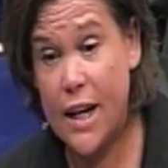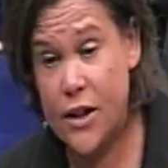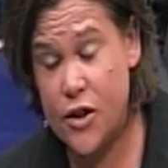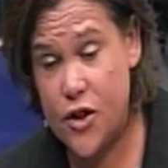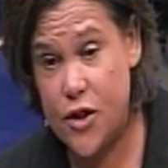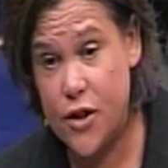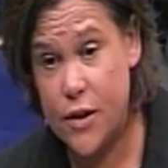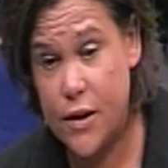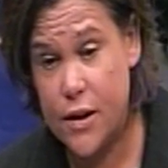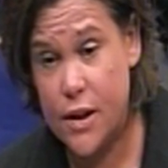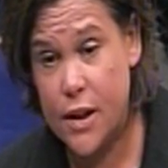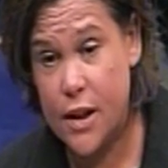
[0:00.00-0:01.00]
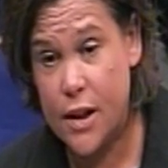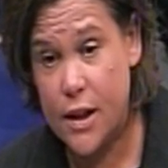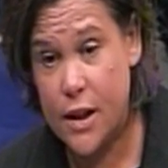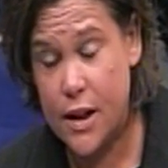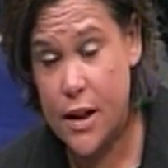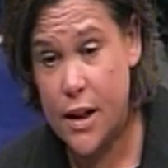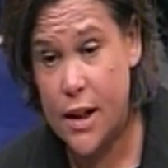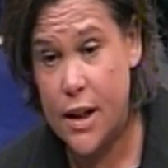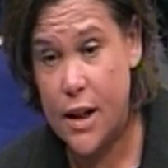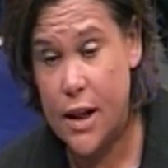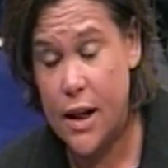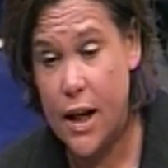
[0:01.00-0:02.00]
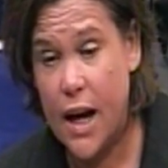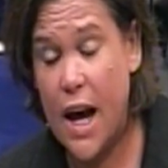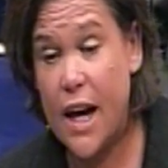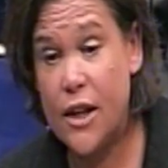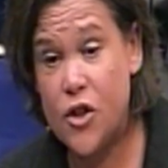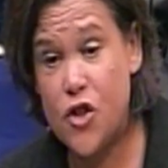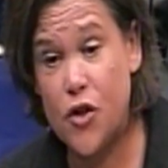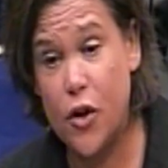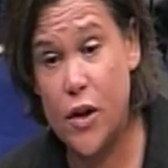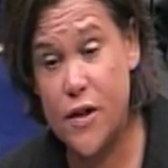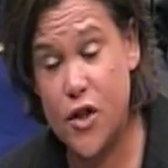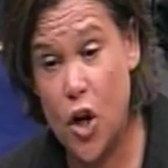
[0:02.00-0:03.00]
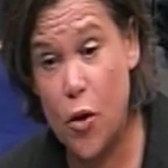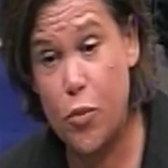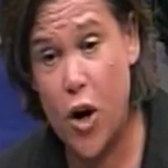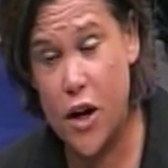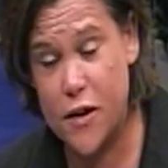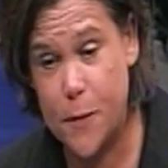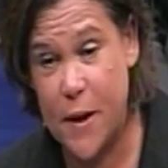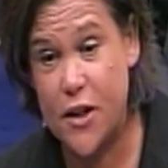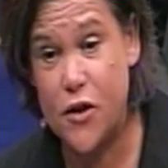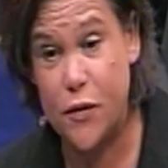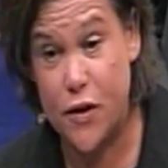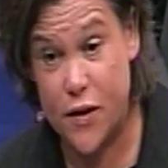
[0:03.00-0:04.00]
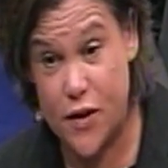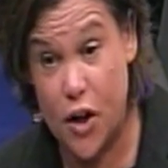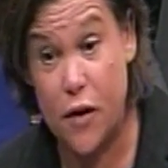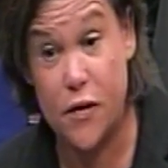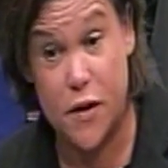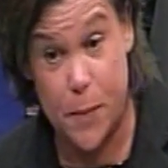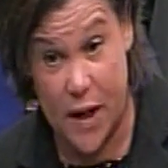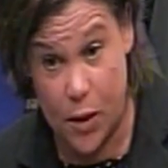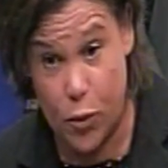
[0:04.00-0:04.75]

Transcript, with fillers: And, and there is no prospect of the service being